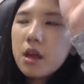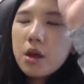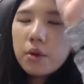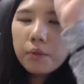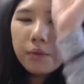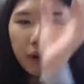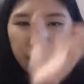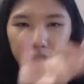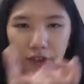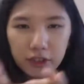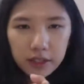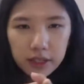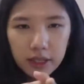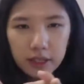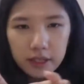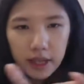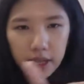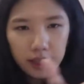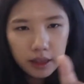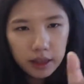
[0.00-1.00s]

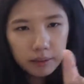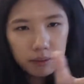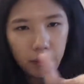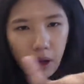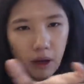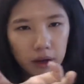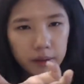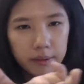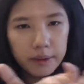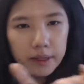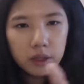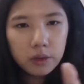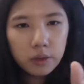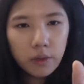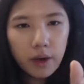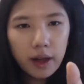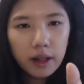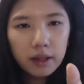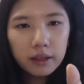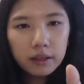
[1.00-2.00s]
references at the bottom as
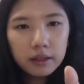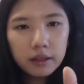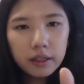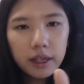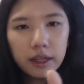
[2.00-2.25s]
well,